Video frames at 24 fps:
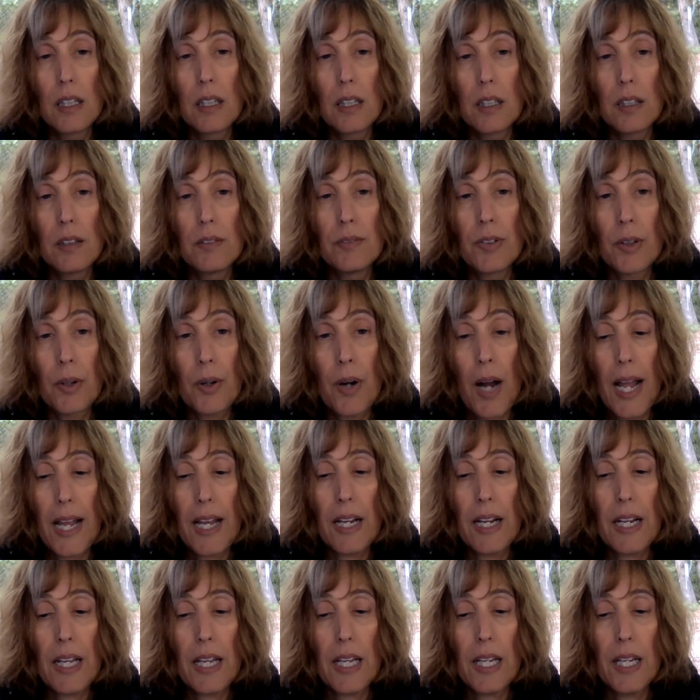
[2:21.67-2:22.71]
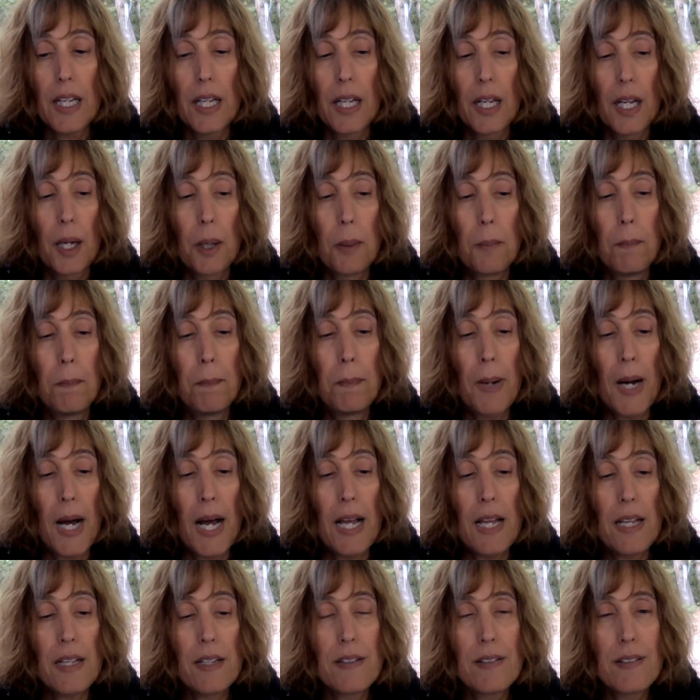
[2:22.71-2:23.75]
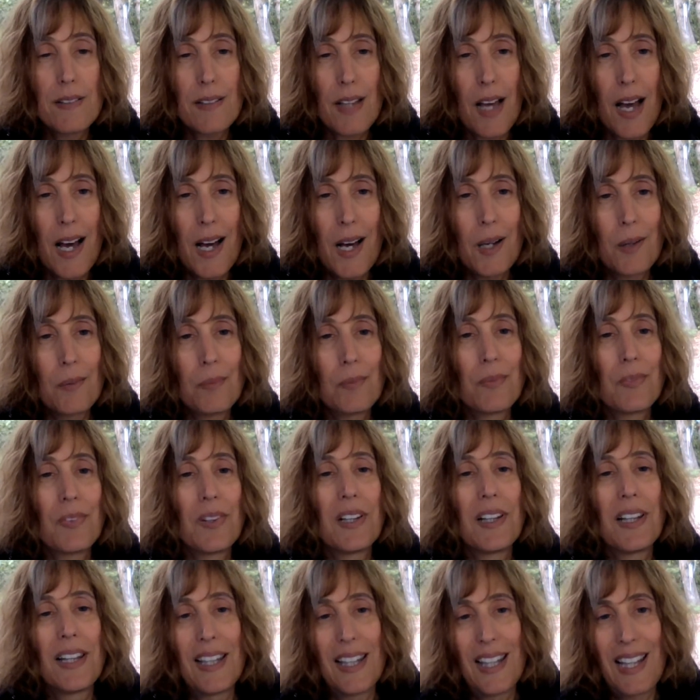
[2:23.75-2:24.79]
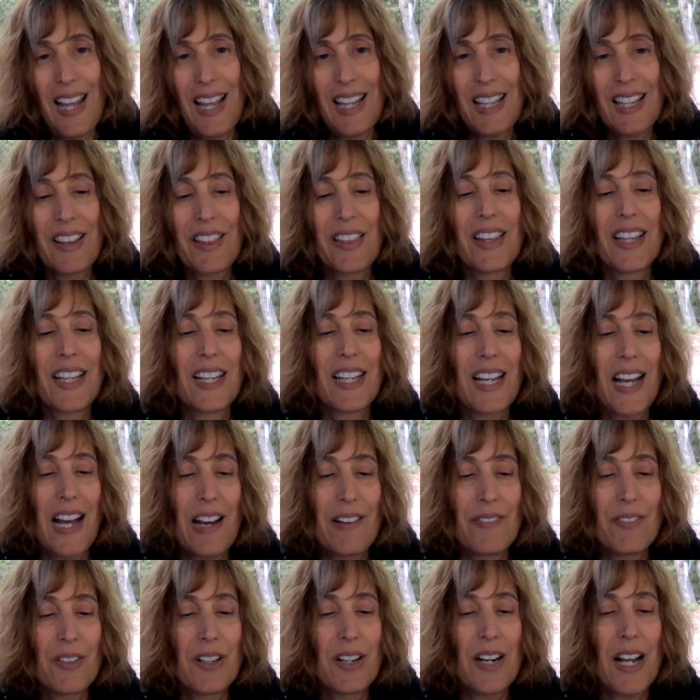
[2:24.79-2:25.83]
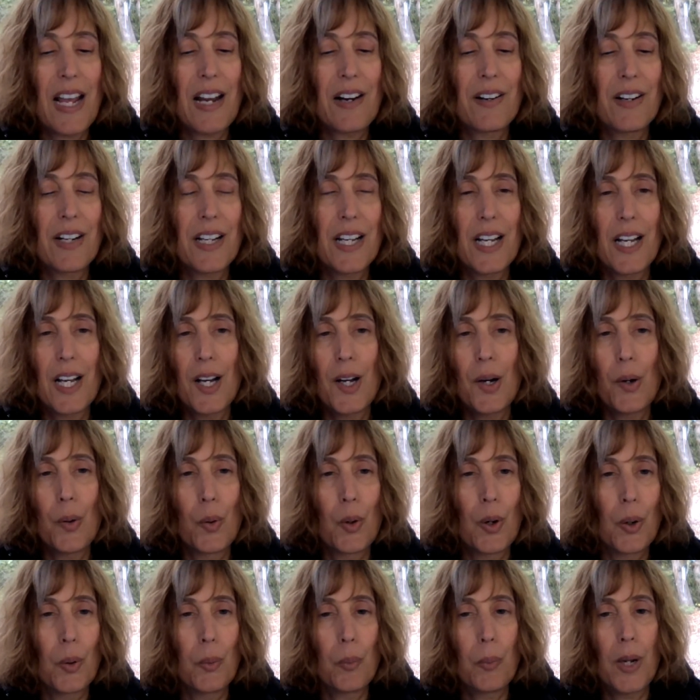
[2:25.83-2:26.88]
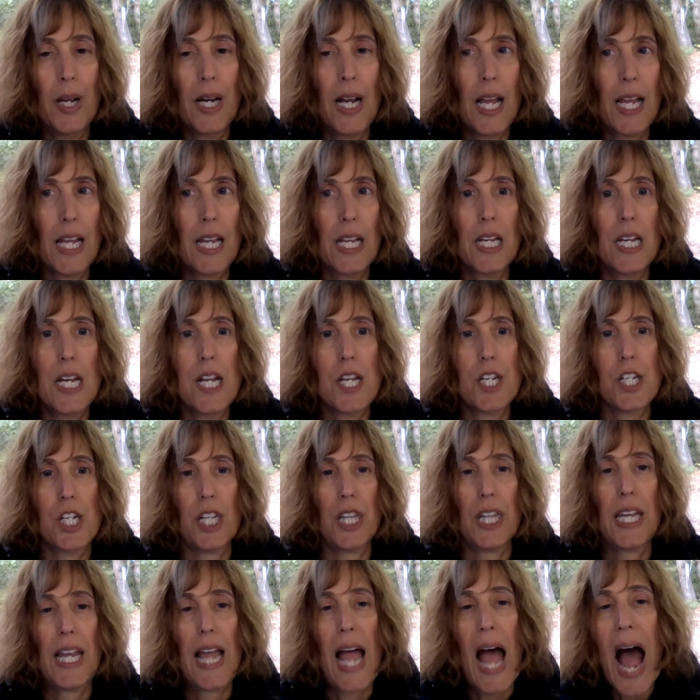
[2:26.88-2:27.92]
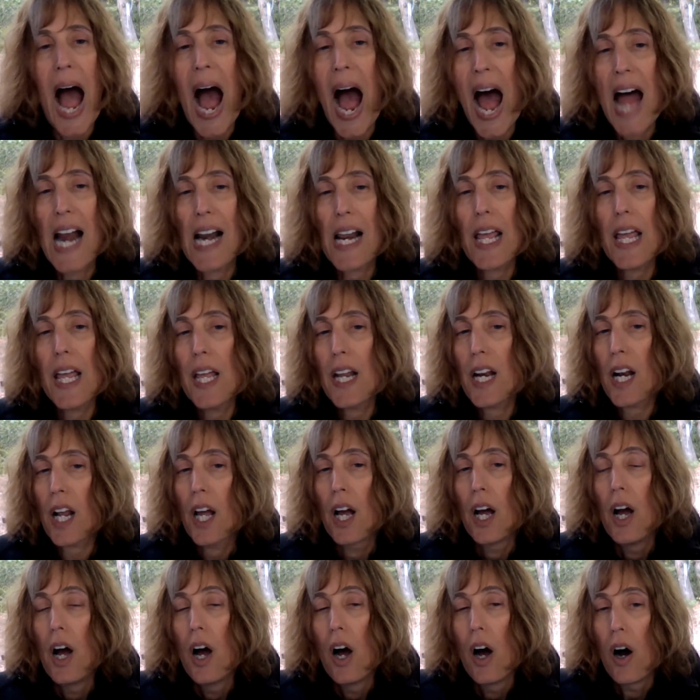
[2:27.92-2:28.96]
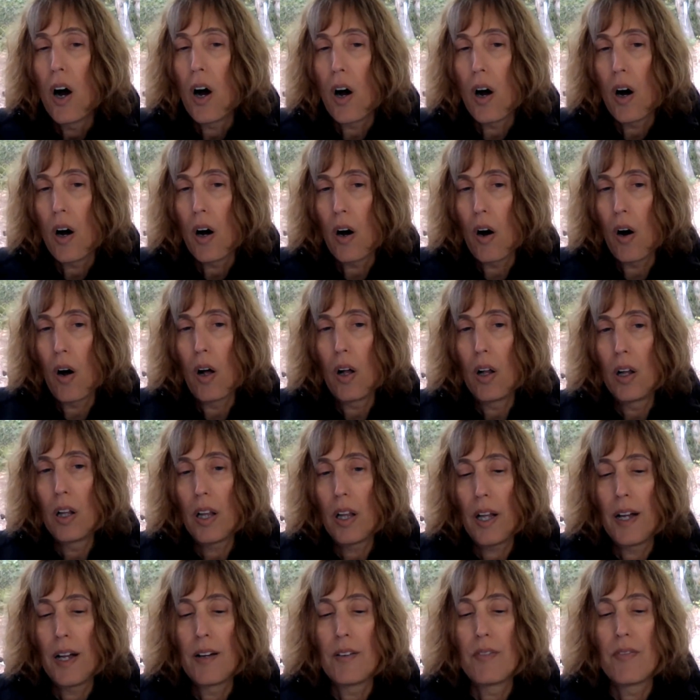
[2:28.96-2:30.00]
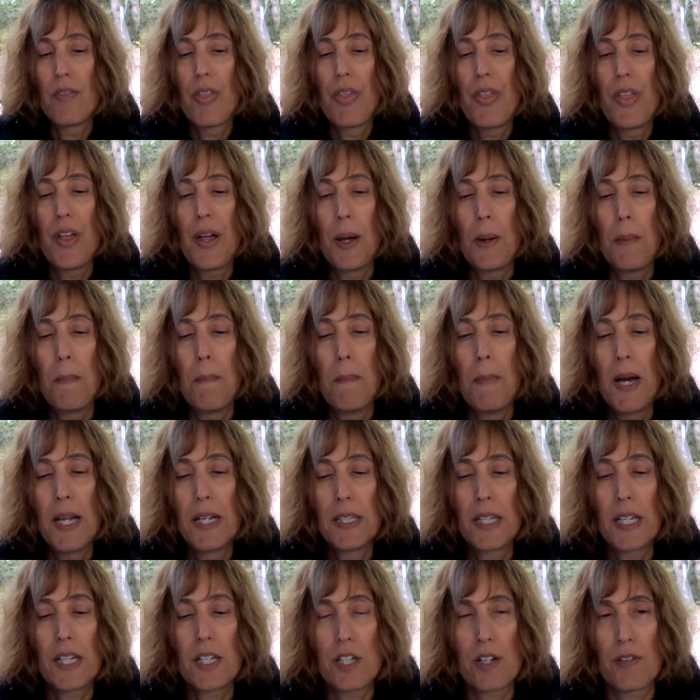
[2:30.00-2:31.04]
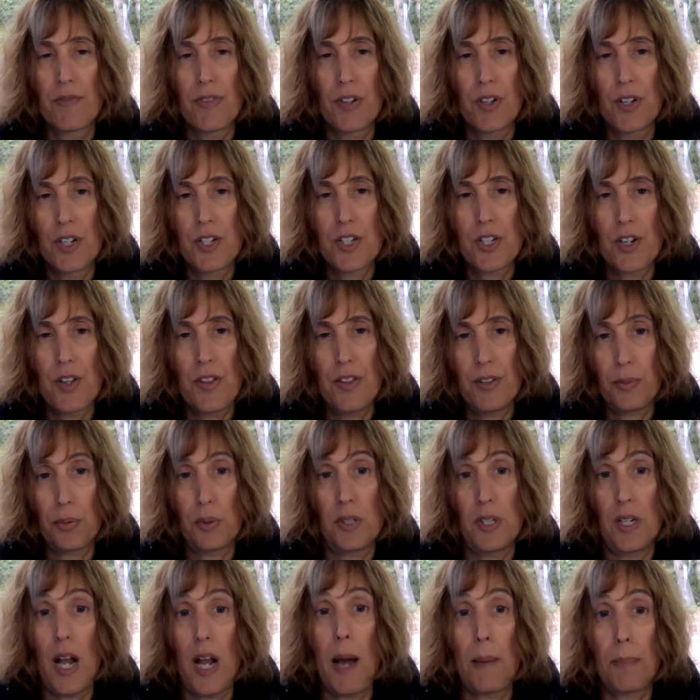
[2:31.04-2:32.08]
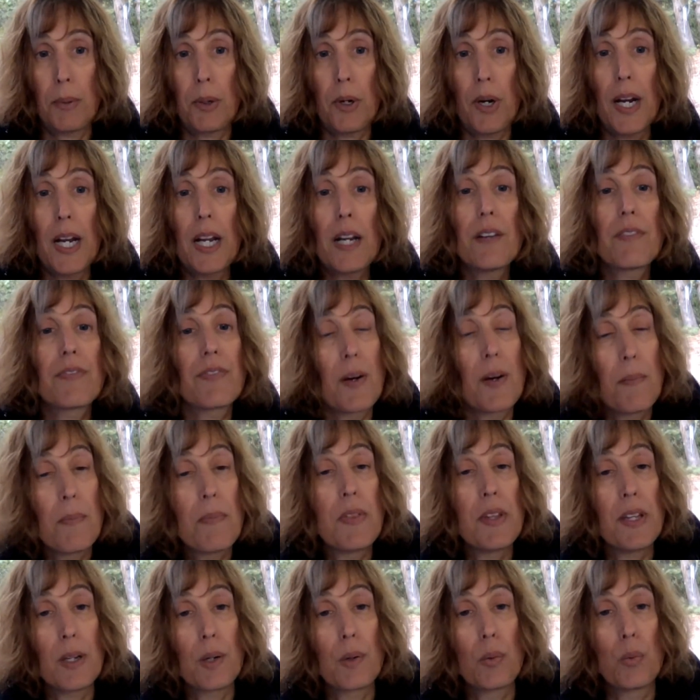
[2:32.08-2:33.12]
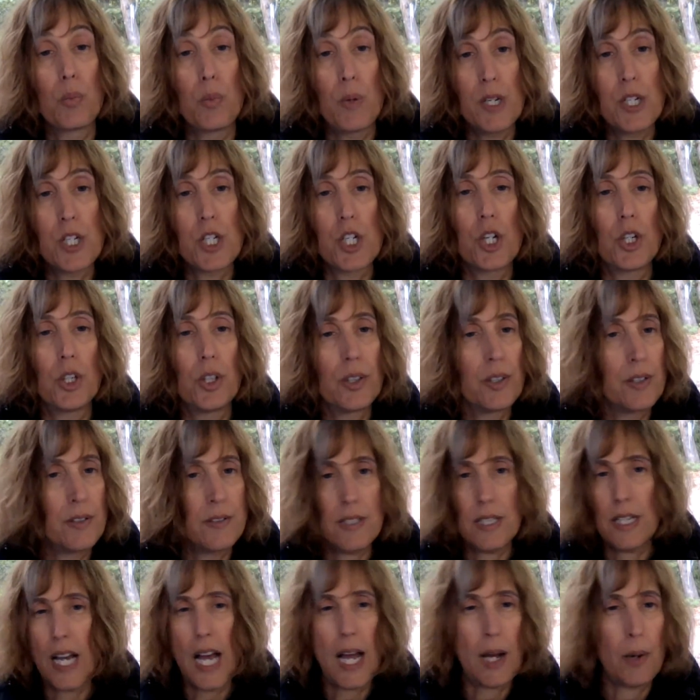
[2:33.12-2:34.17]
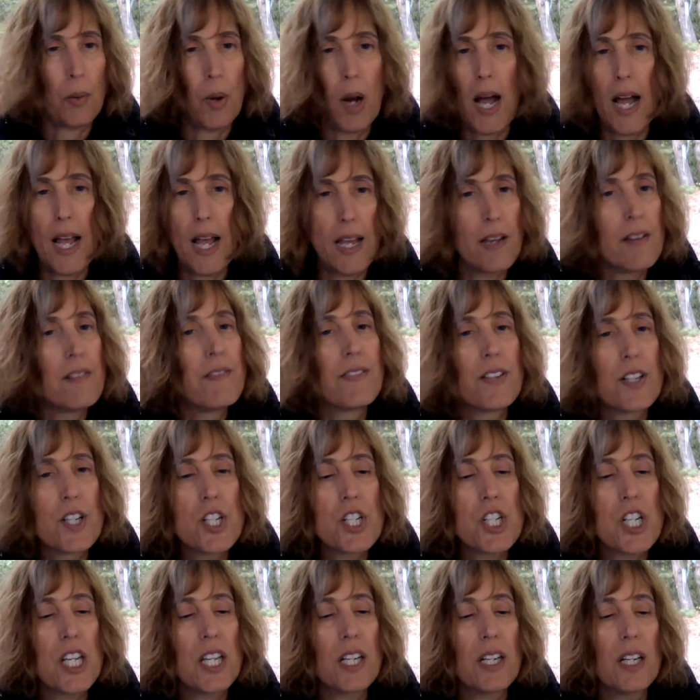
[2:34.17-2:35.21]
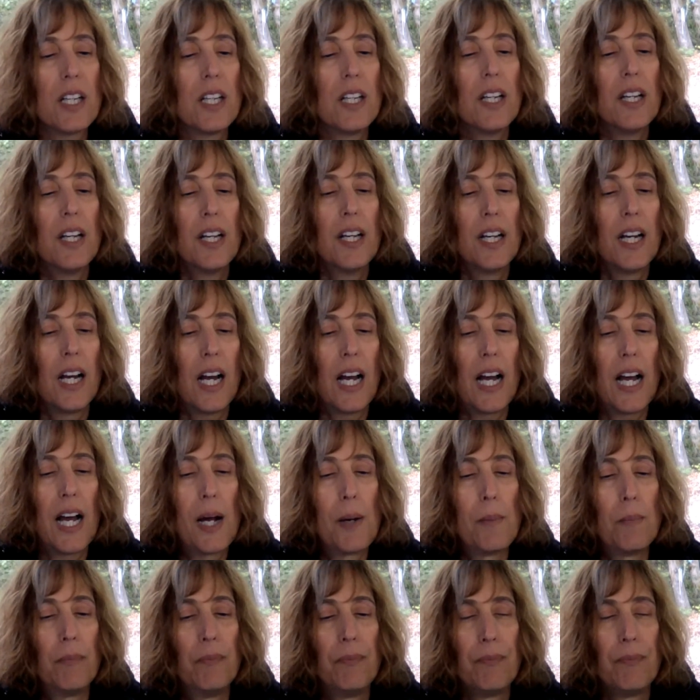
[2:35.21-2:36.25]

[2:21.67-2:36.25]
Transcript: variety, but some, like the covered area, or when I initially added all of the mud kitchen furniture, this was an upgrade from the original DIY version. Um,